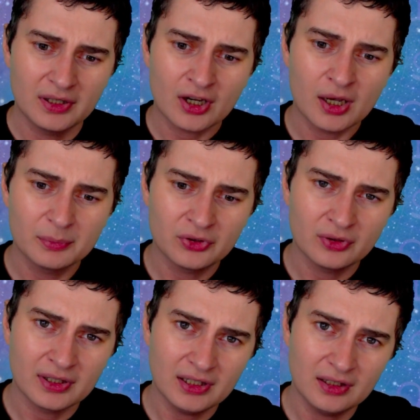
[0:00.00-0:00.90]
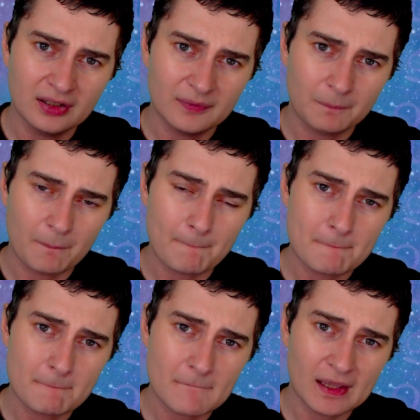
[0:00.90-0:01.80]
it comes to like
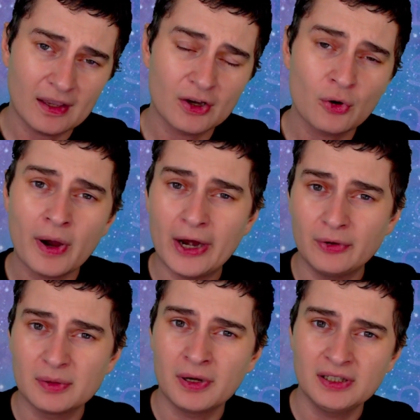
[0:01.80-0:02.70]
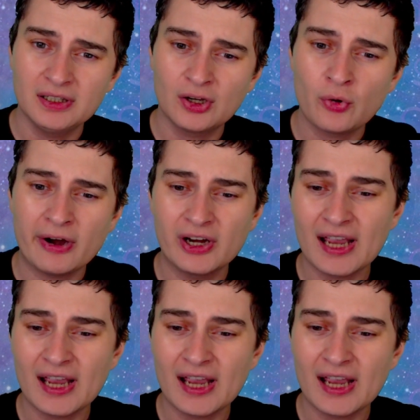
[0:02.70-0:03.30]
acquiring money, acquiring